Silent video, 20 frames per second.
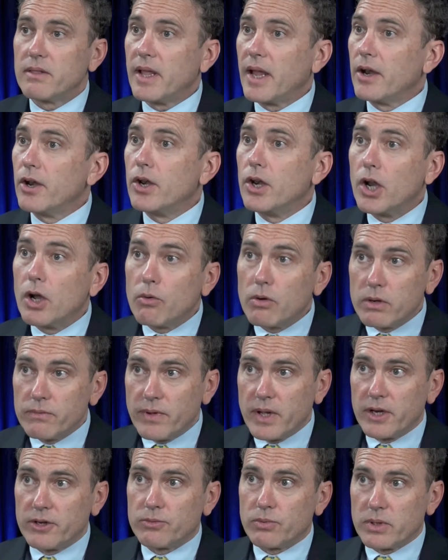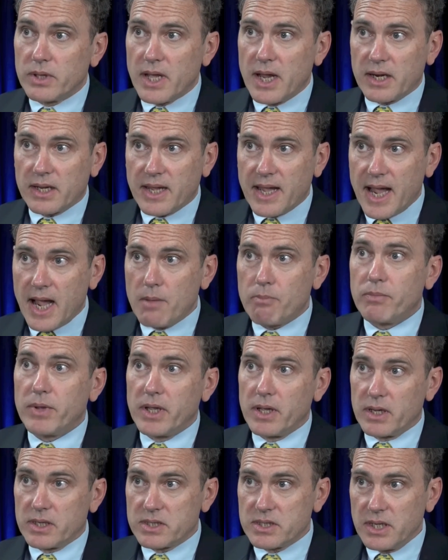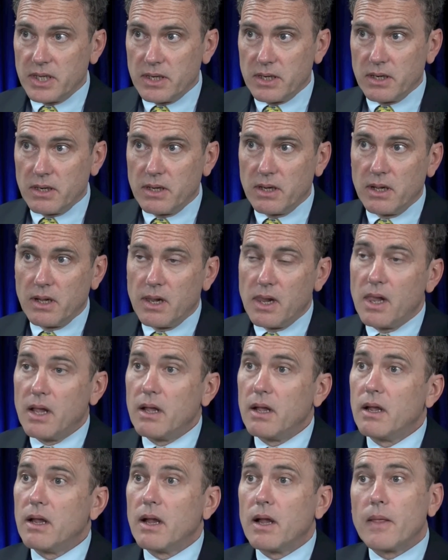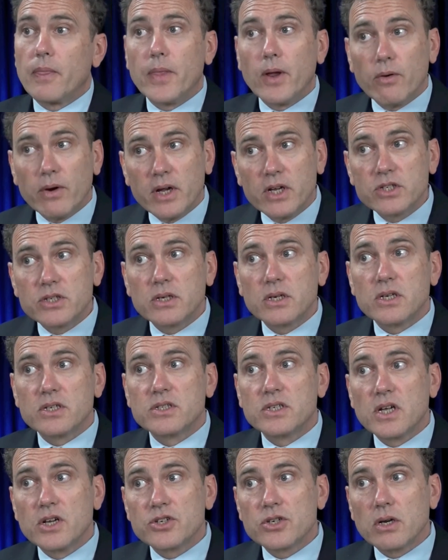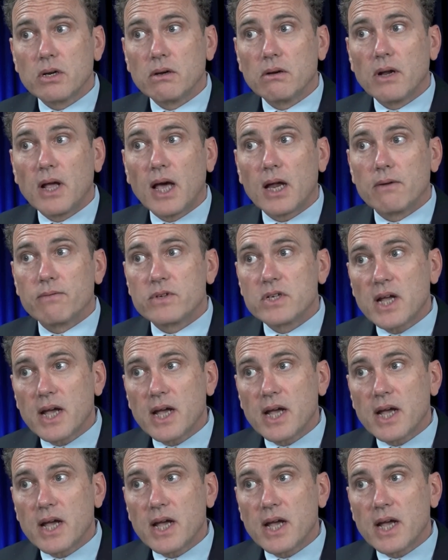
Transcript: that no event would that cap be exceeded. There is a decision out of